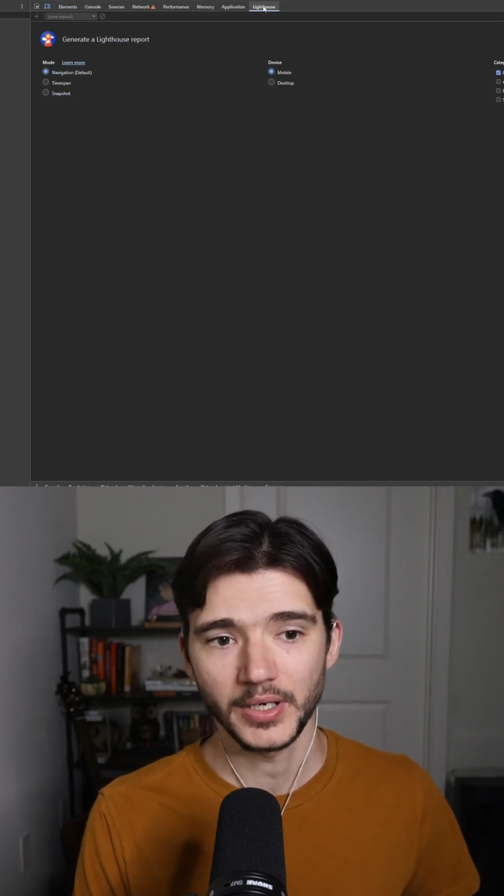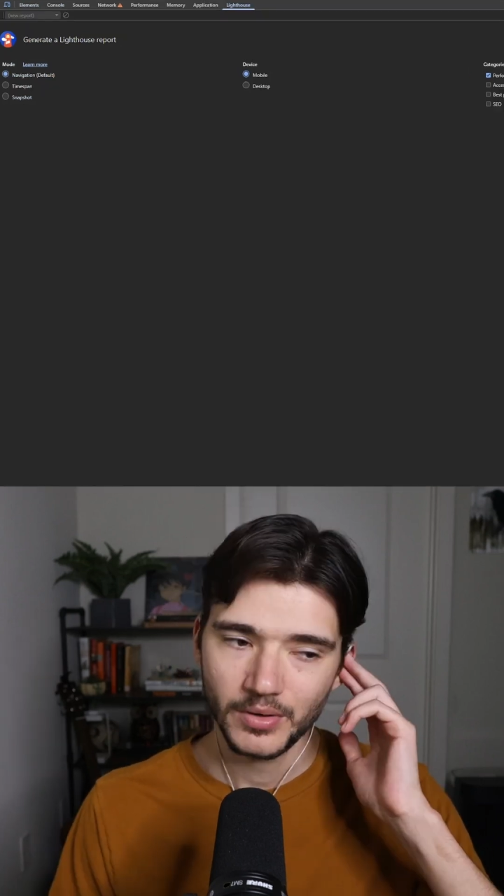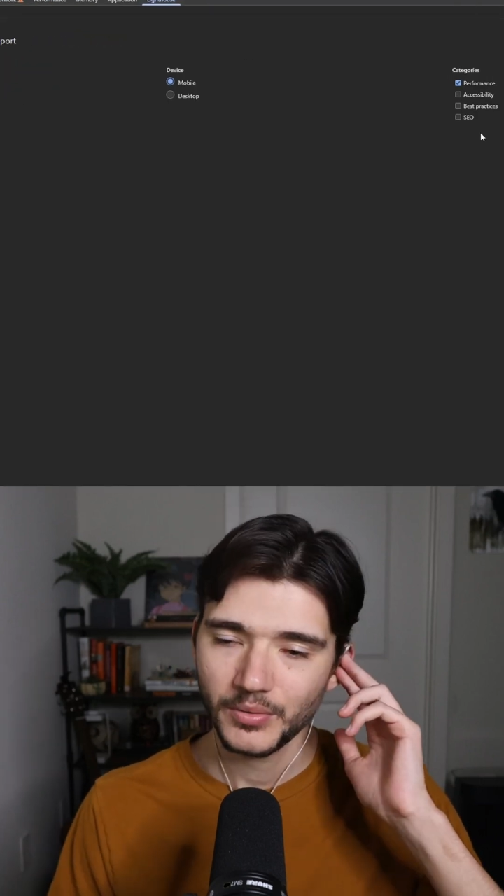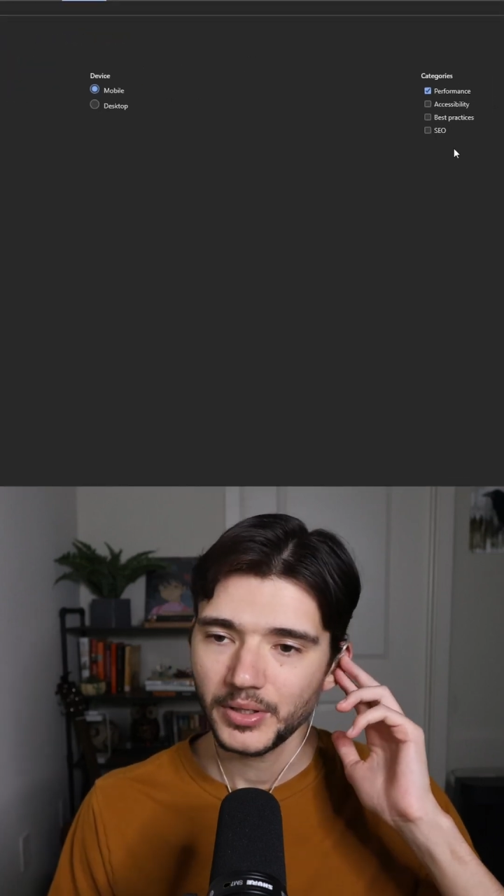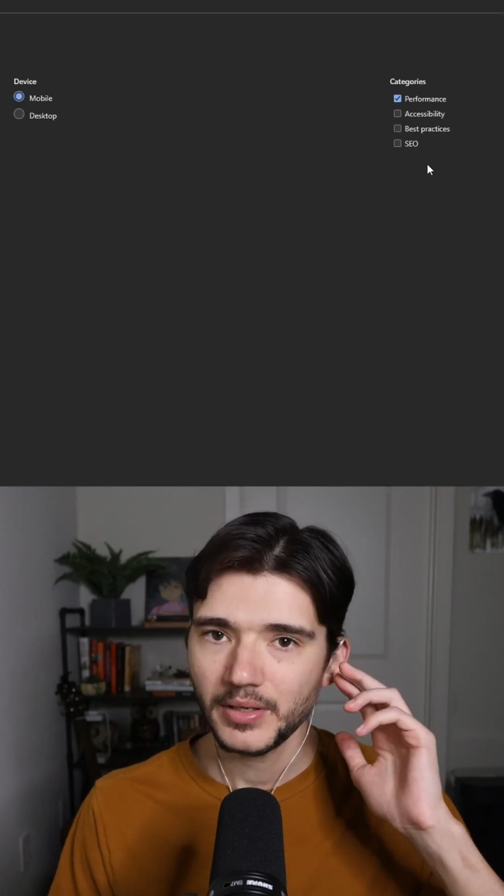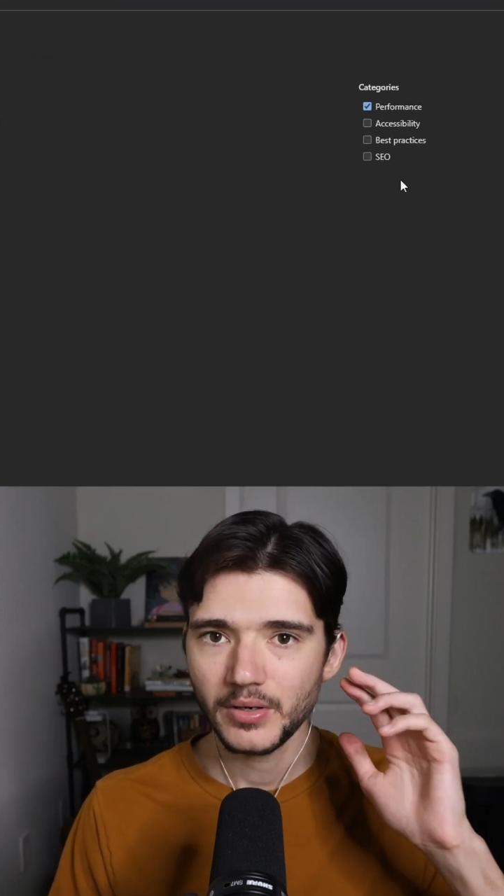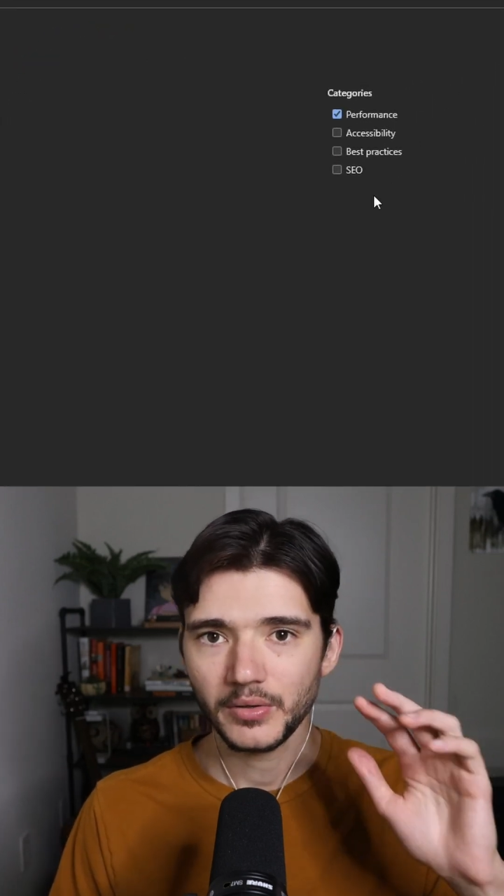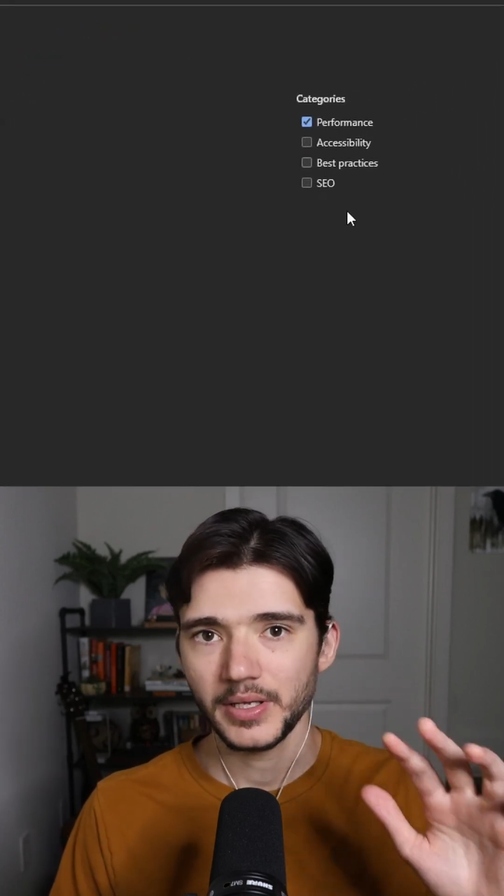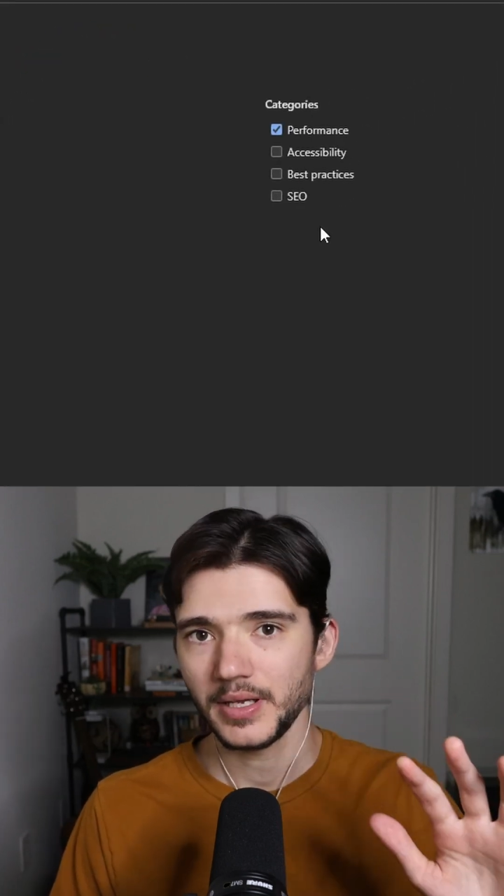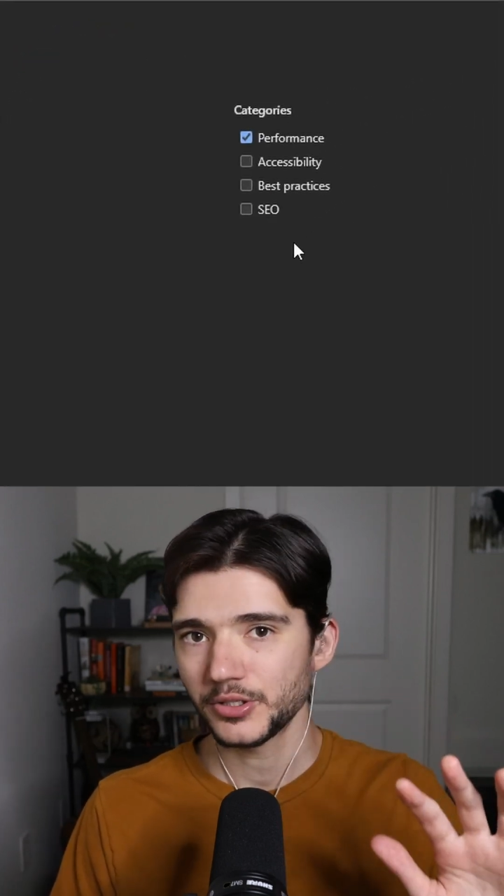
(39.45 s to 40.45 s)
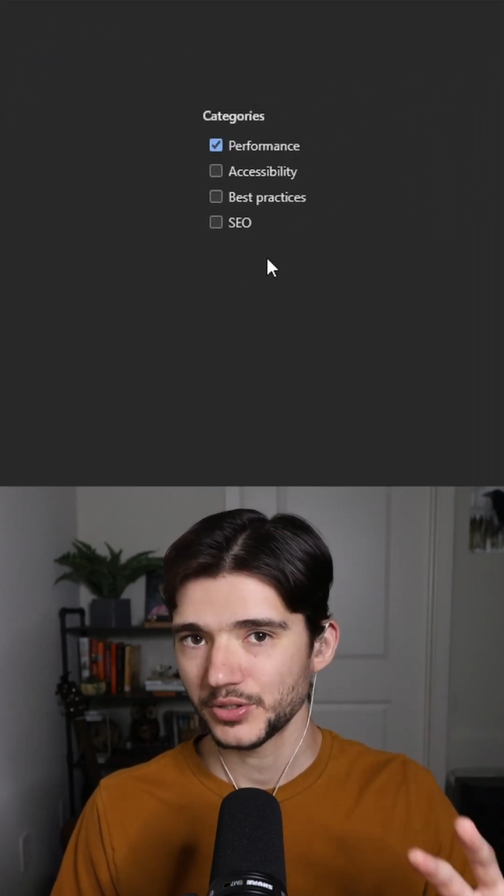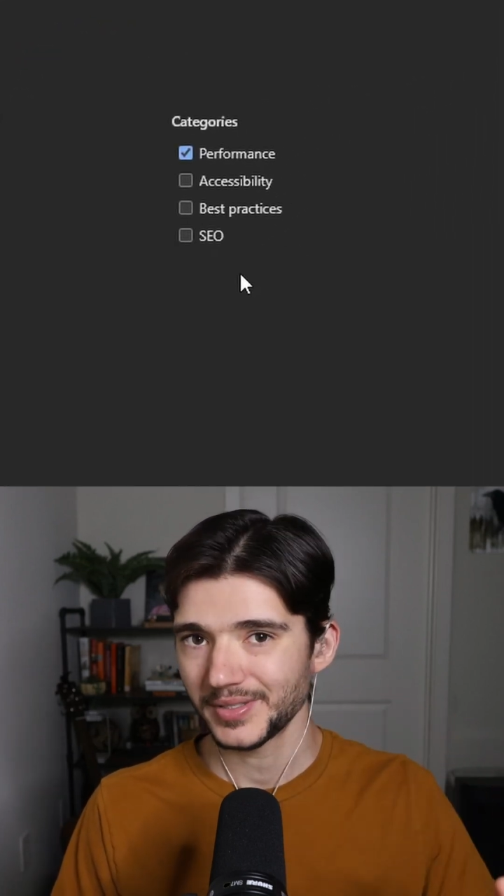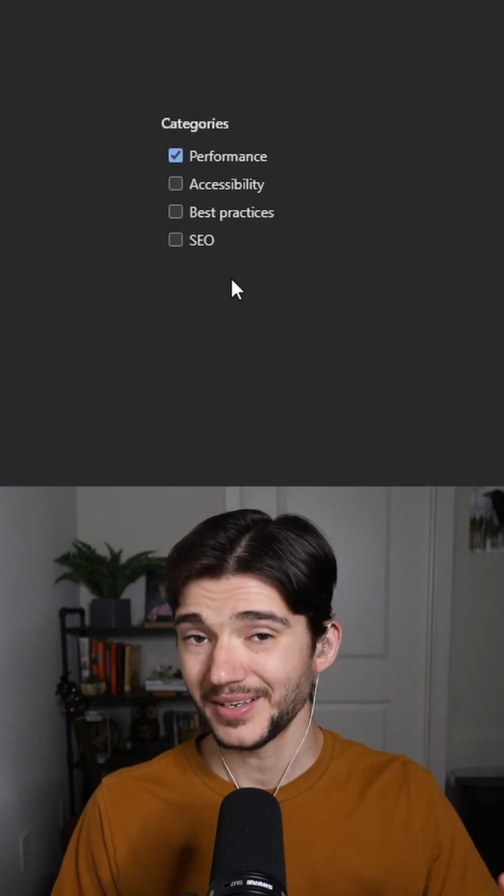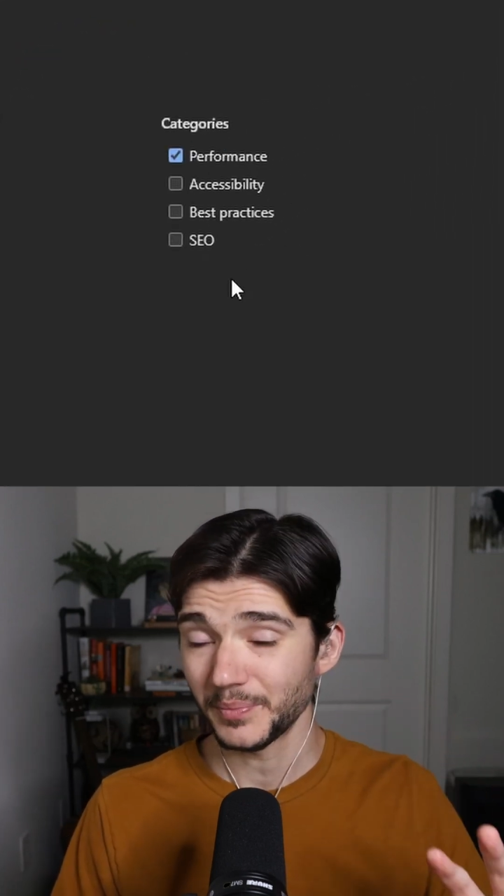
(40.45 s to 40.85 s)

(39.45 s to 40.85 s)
We're really only interested